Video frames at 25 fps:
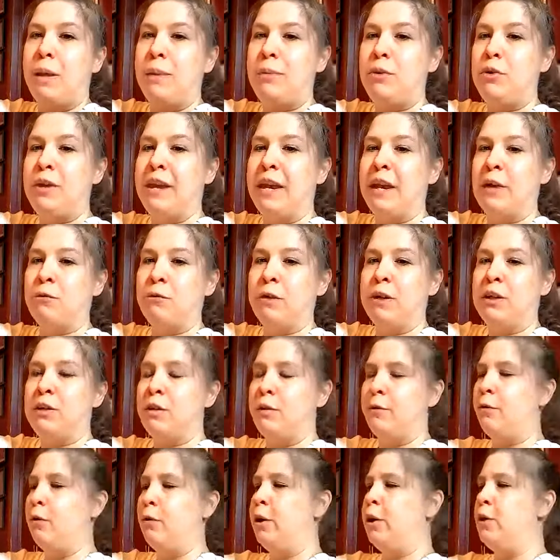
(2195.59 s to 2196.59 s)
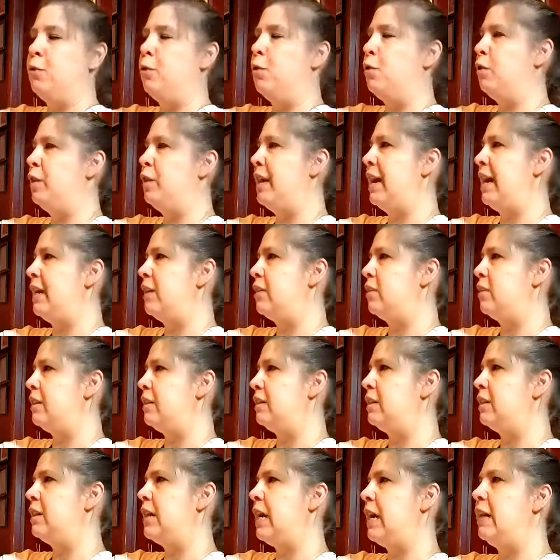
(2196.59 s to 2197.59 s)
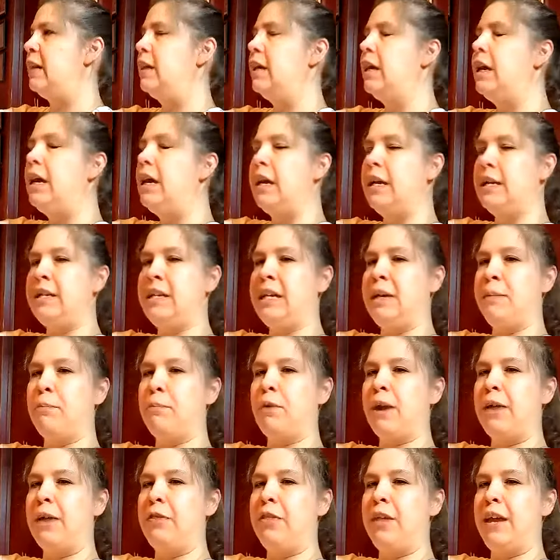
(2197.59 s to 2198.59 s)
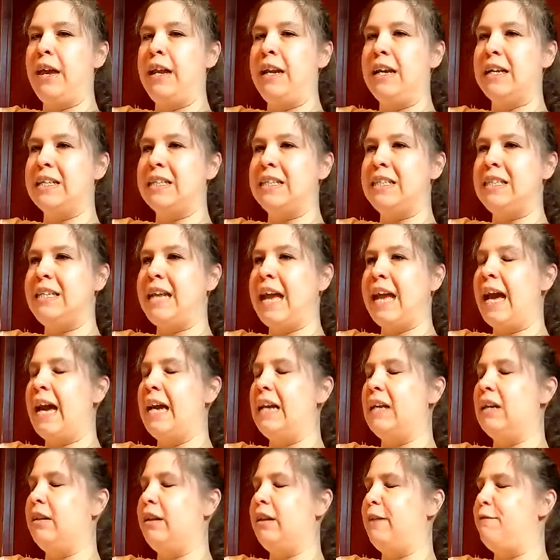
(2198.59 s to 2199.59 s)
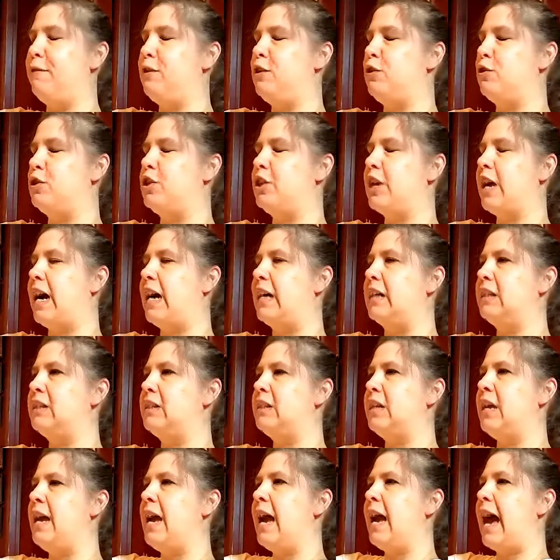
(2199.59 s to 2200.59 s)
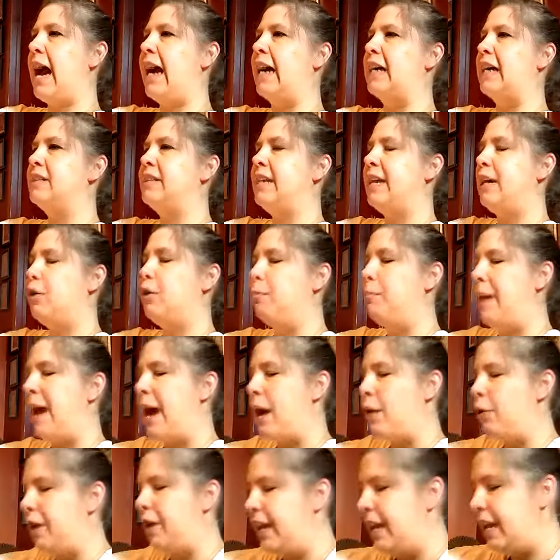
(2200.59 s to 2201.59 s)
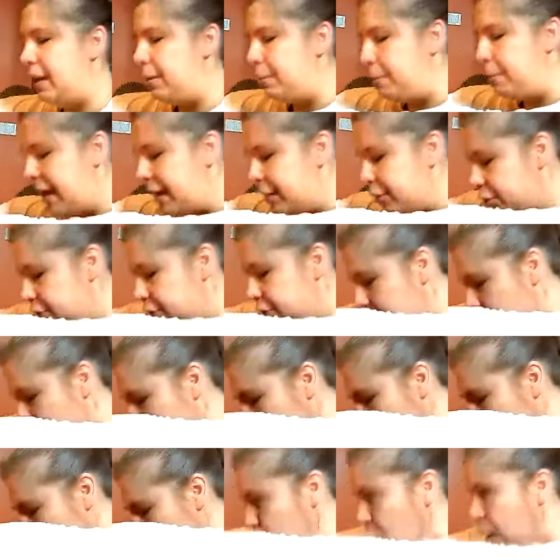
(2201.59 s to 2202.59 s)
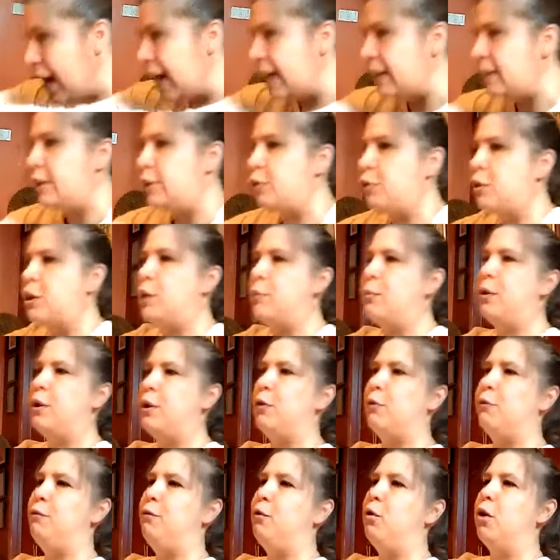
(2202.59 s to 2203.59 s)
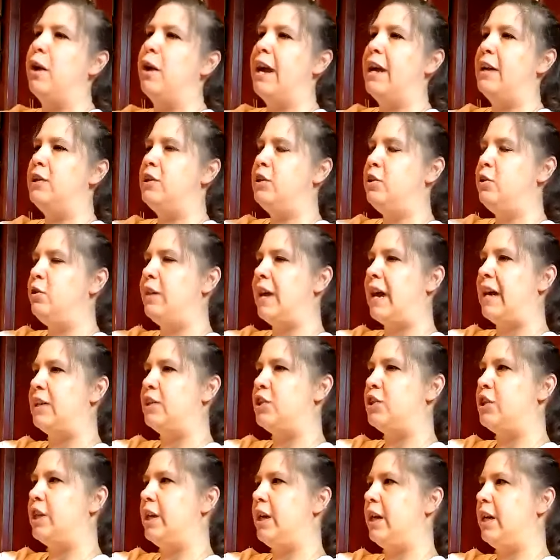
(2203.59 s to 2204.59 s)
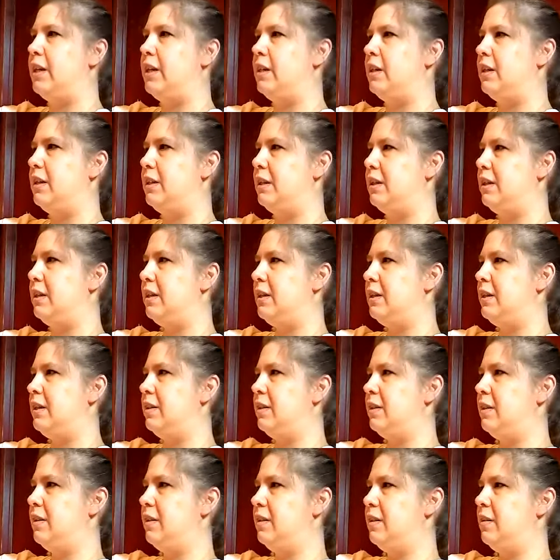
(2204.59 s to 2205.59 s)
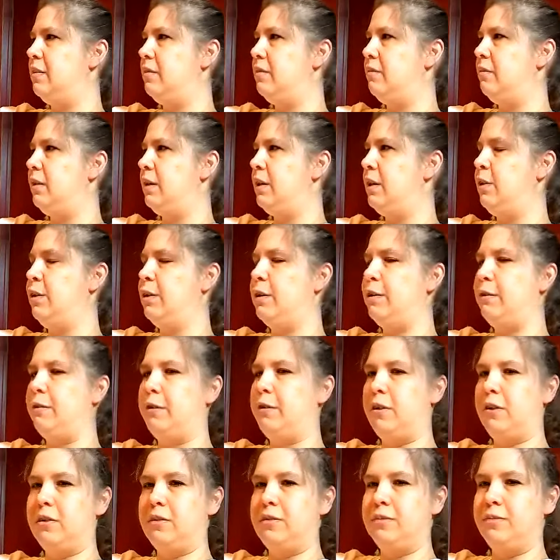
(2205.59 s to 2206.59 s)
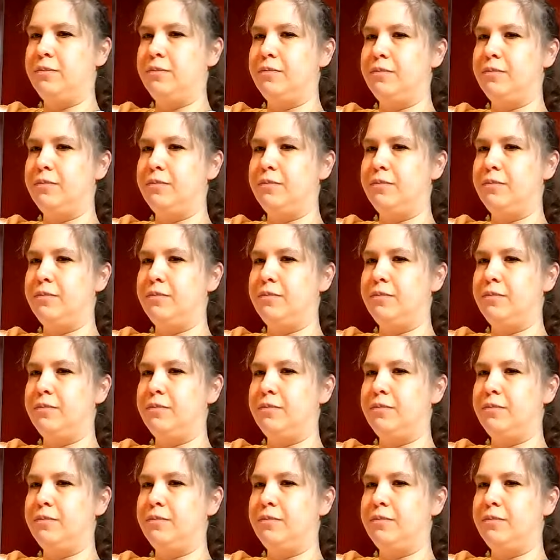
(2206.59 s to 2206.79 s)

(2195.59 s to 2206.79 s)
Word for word: Maybe you can't reach the foot, you hold the ankle instead. Deep breath in, extend, lift your chest. Exhale, bow in, bend your elbows wide like you're going to bring your forehead to that shin. Beautiful.